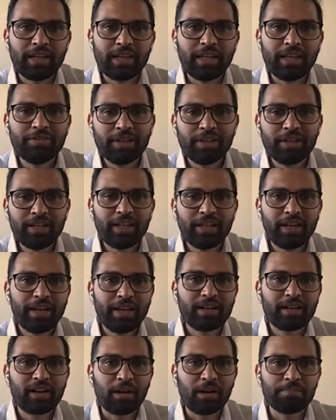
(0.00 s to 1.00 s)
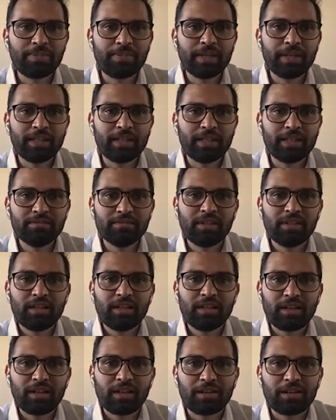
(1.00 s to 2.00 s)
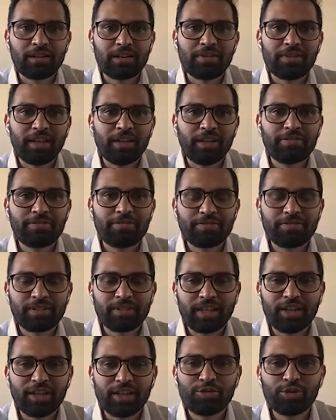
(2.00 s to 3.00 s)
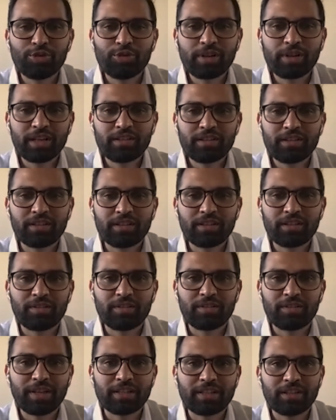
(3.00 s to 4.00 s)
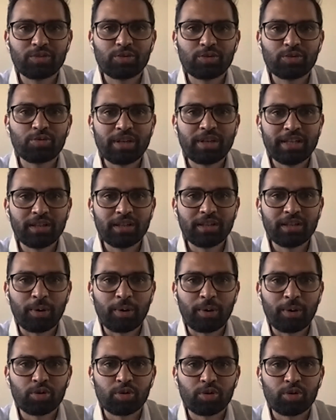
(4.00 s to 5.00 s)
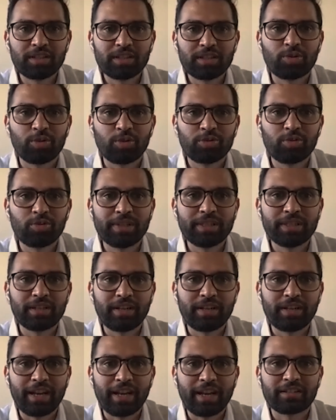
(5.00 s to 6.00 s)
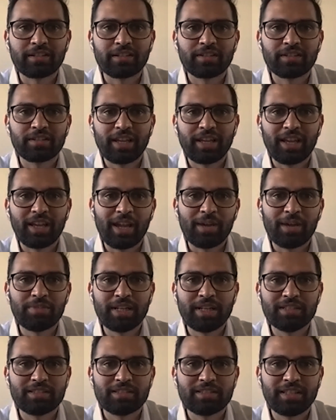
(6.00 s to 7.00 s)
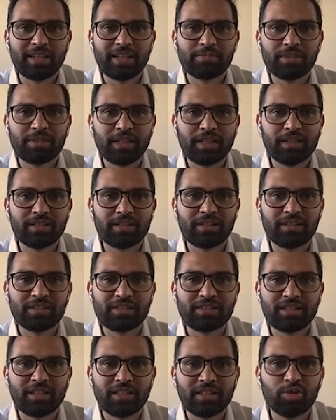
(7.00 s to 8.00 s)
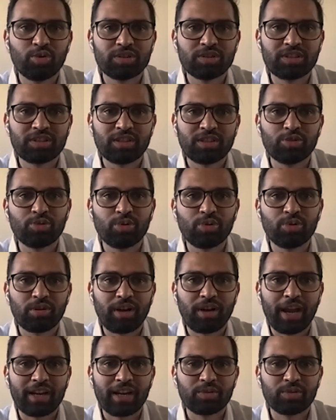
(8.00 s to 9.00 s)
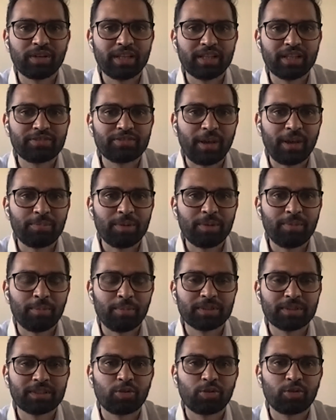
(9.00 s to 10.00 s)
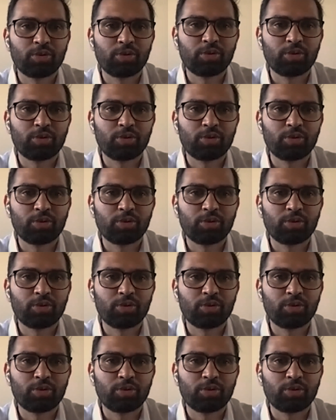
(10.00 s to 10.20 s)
Even in a company, if you look at whether only the promoter is going to be the director, MD, CMD, CEO, and only his family members are going